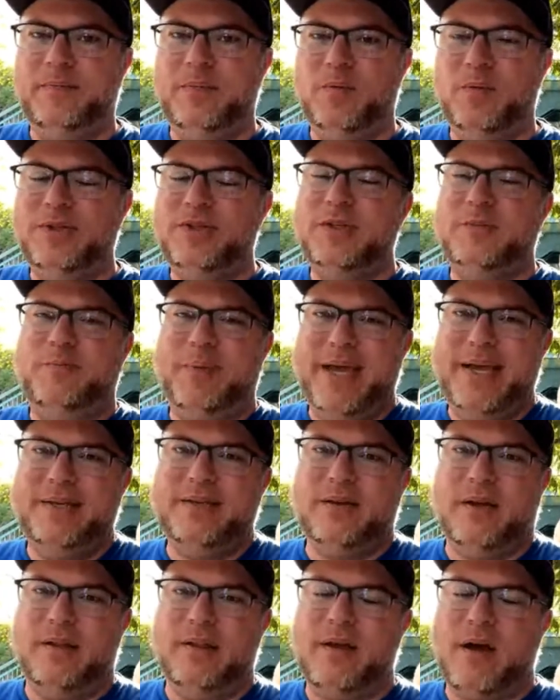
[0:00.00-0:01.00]
which is
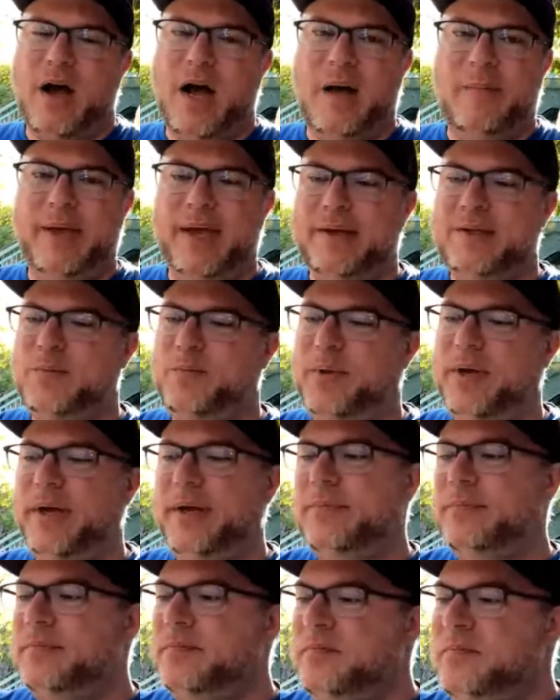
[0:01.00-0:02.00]
based on comics, but
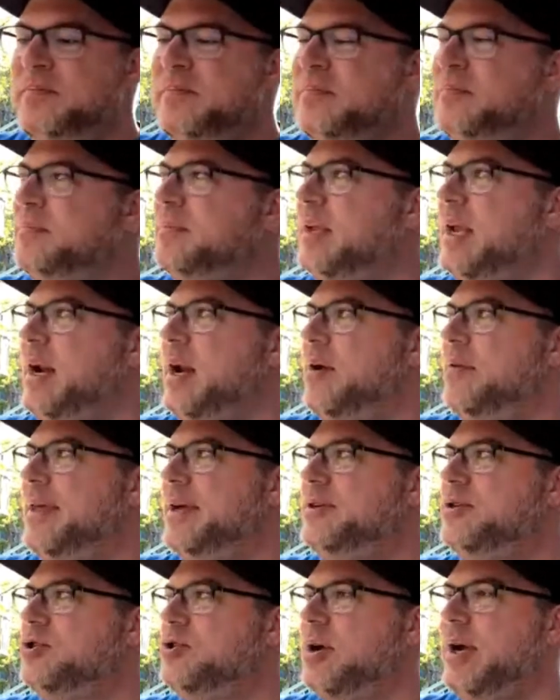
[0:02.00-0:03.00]
they
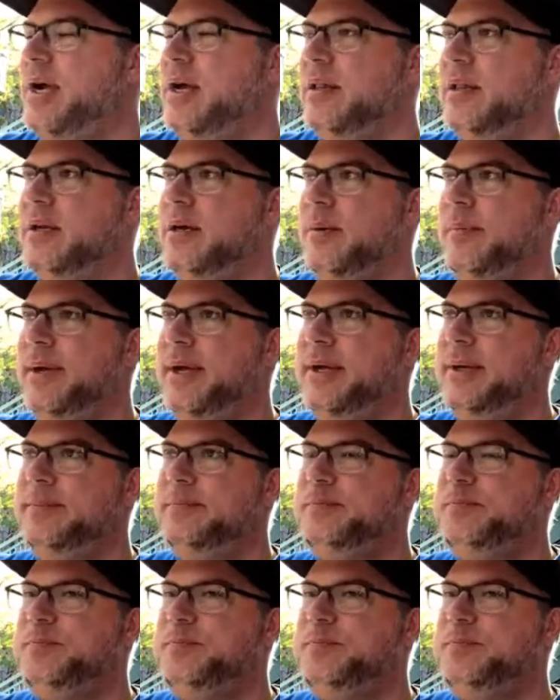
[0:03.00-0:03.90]
stray a little bit.